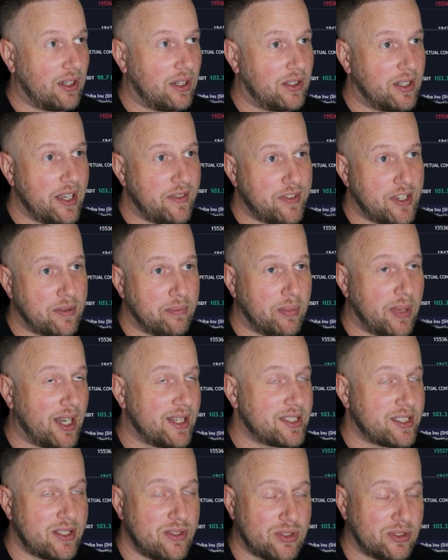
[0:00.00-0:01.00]
If you
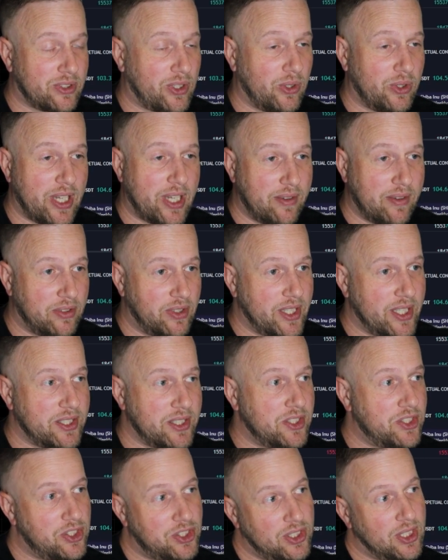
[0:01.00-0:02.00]
must, use low
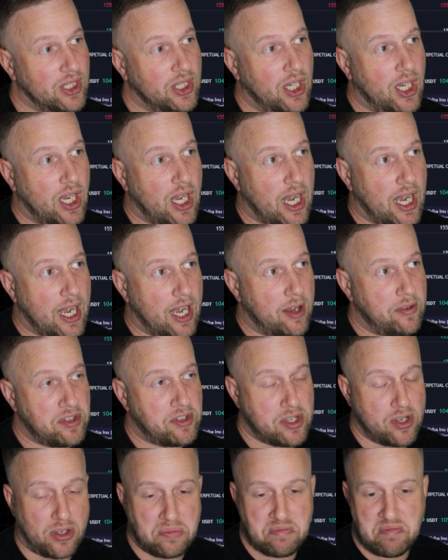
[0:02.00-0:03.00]
leverage.
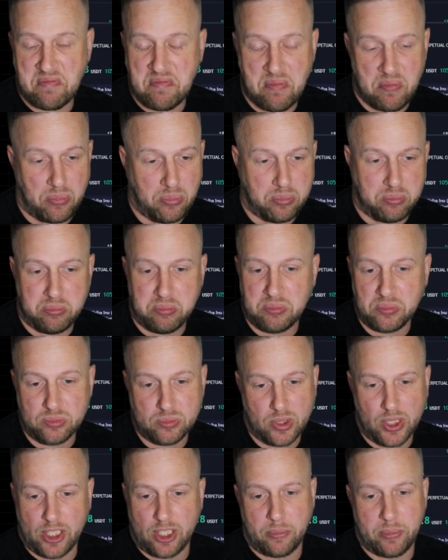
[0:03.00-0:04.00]

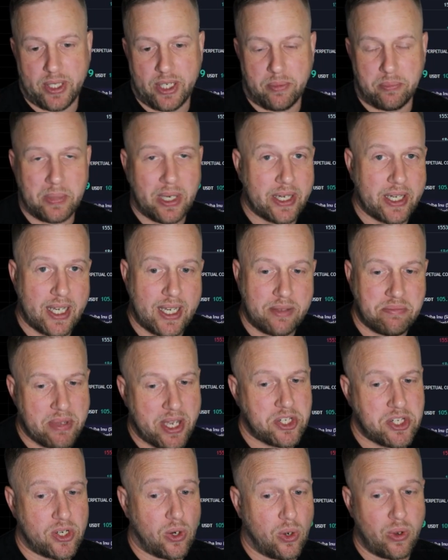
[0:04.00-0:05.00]
Little bit of money
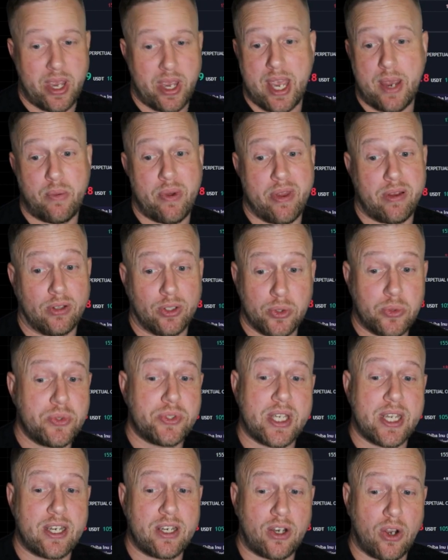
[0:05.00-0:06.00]
that you're okay with
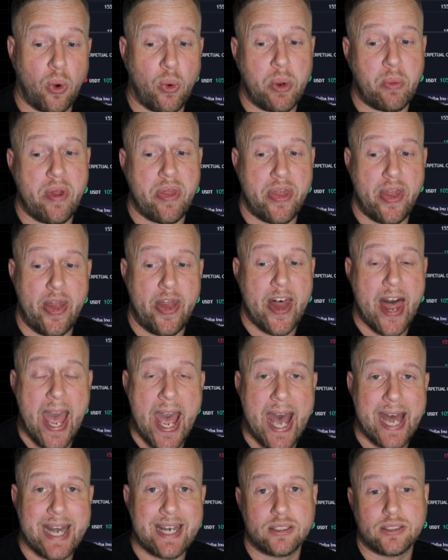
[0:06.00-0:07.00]
losing. Go in with
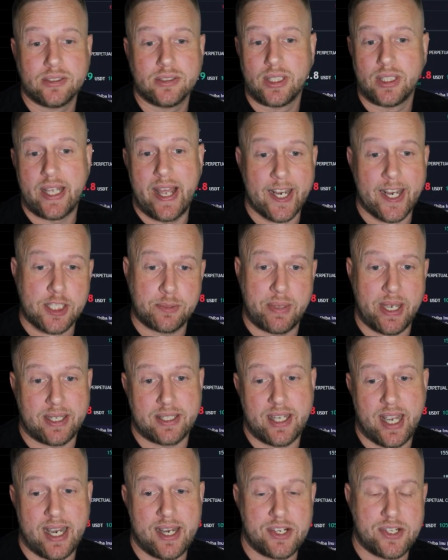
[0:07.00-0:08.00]
that
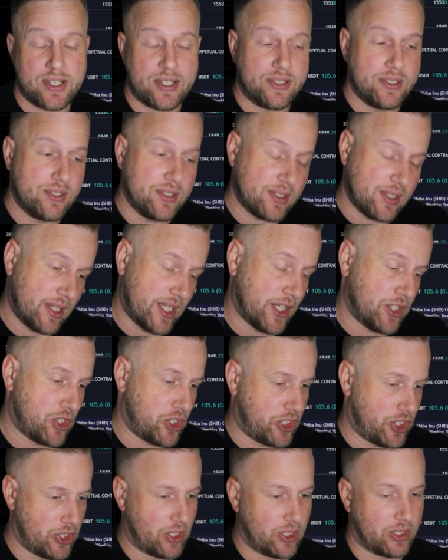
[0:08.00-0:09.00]
expectations, and then
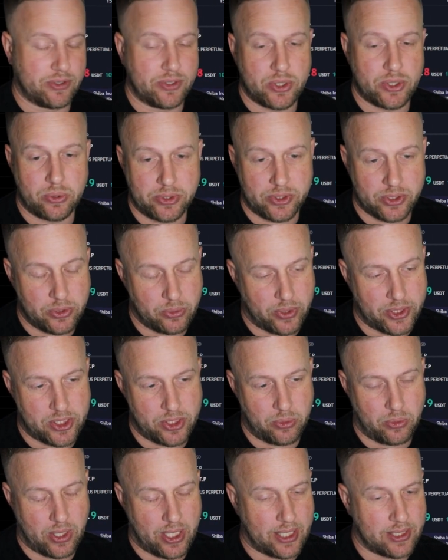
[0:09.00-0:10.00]
sure, do what
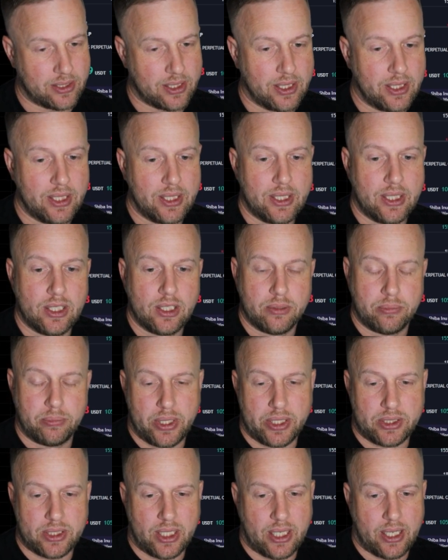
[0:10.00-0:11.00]
you want.
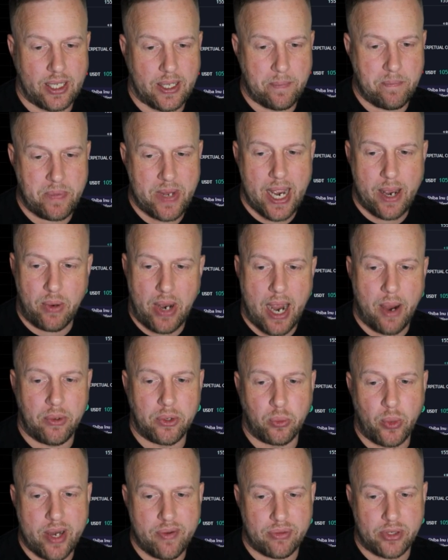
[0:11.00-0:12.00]
But I would
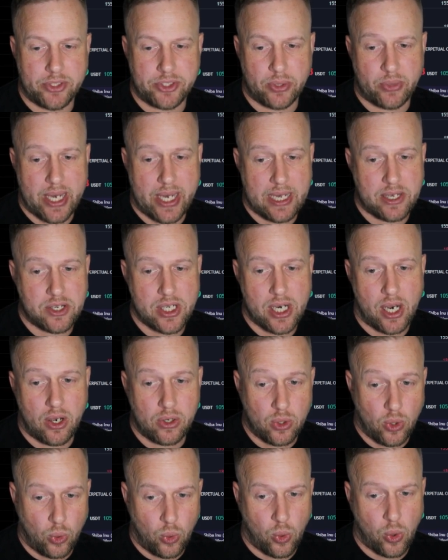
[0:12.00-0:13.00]
wait for it to range out
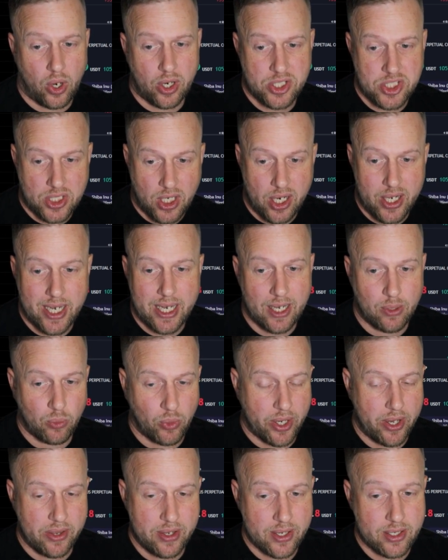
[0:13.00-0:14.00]
or start hitting
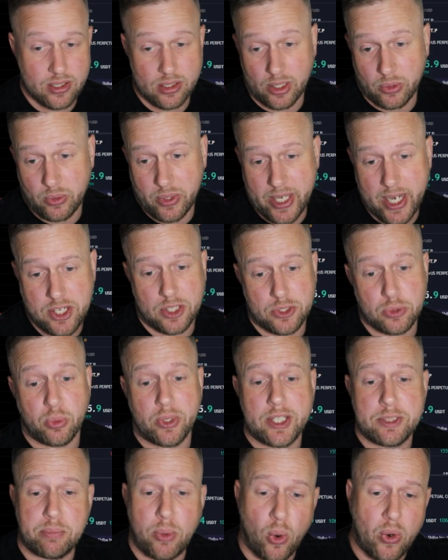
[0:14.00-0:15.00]
one of these liquidations when
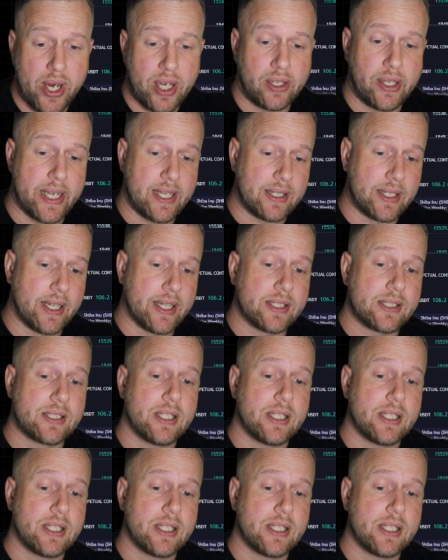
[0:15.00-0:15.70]
it's boring like this.